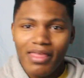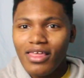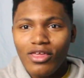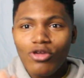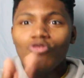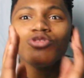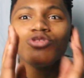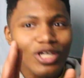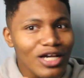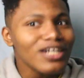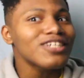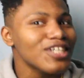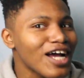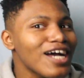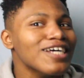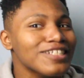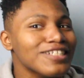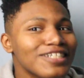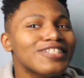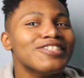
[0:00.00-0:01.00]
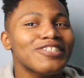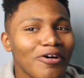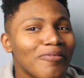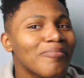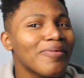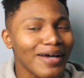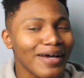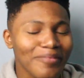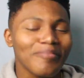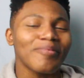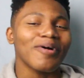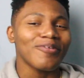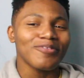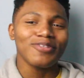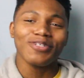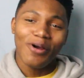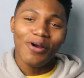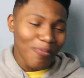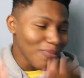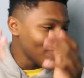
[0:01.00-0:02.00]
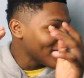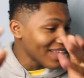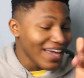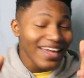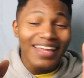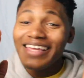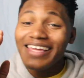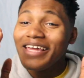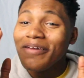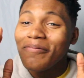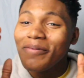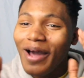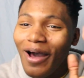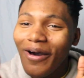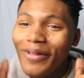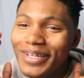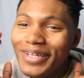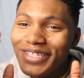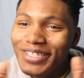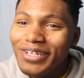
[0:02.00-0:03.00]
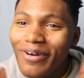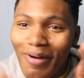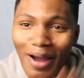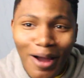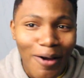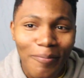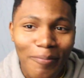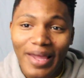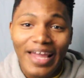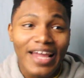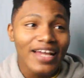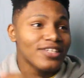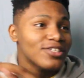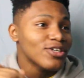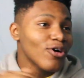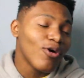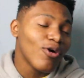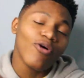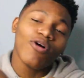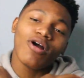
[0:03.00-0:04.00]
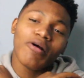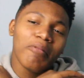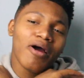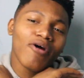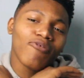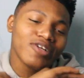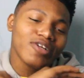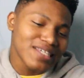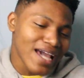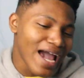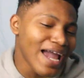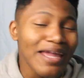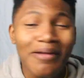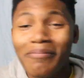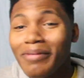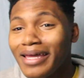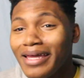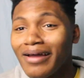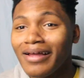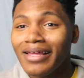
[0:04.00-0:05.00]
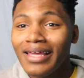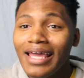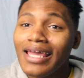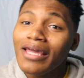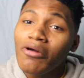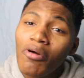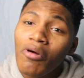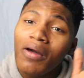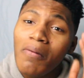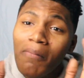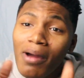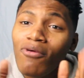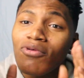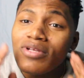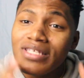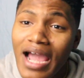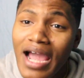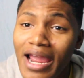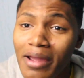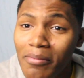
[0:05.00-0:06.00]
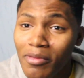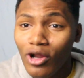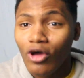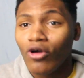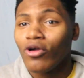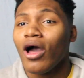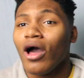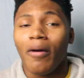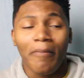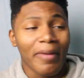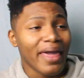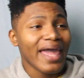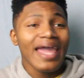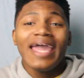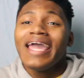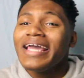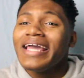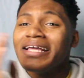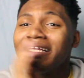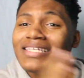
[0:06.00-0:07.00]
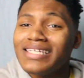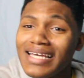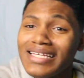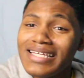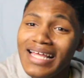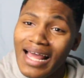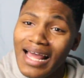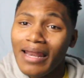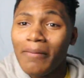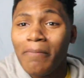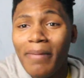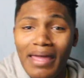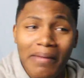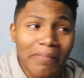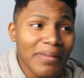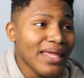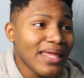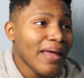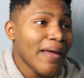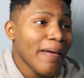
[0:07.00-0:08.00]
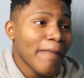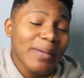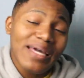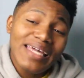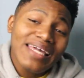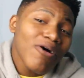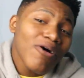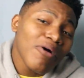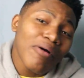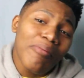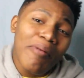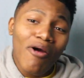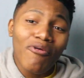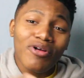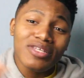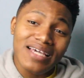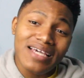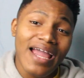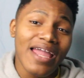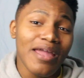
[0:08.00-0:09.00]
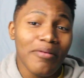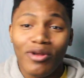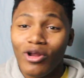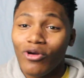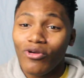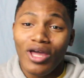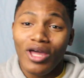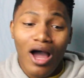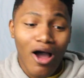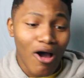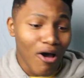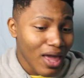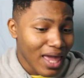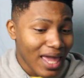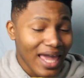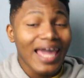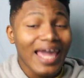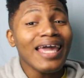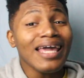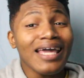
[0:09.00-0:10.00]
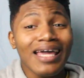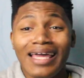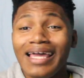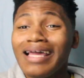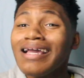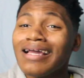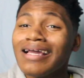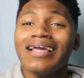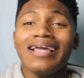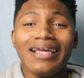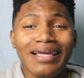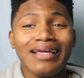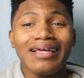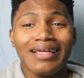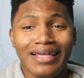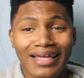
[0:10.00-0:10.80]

You took shots at Joe Budden, bro. Joe, they keep calling Joe out, man. Joe gonna come out retirement. He gonna come out retirement on y'all, man. He just had a baby, but he gonna come out retirement on y'all. He